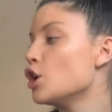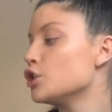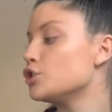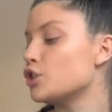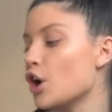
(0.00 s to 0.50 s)

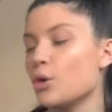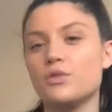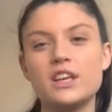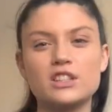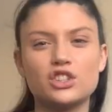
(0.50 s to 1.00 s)
So
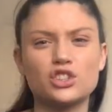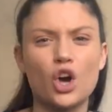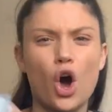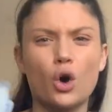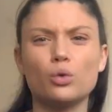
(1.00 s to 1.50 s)
these are just
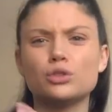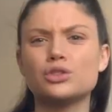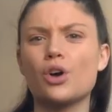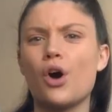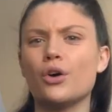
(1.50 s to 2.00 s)
old
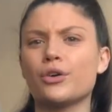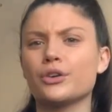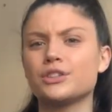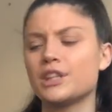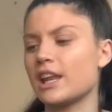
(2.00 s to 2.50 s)

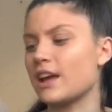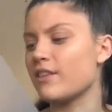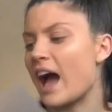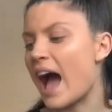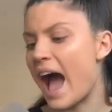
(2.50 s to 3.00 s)
songs that I've
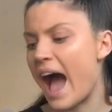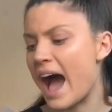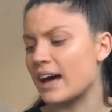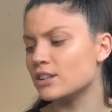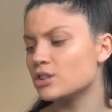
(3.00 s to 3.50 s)

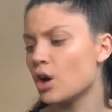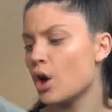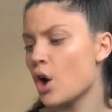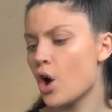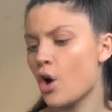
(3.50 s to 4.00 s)
had
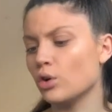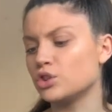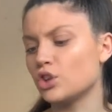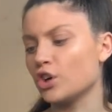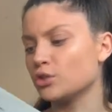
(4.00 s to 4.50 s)
or
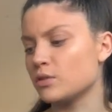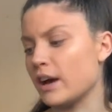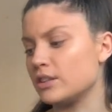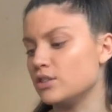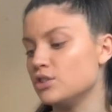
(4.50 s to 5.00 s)
songs we've
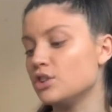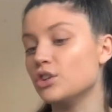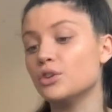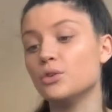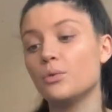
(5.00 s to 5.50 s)
had to
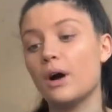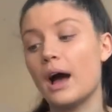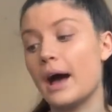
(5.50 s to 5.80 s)
do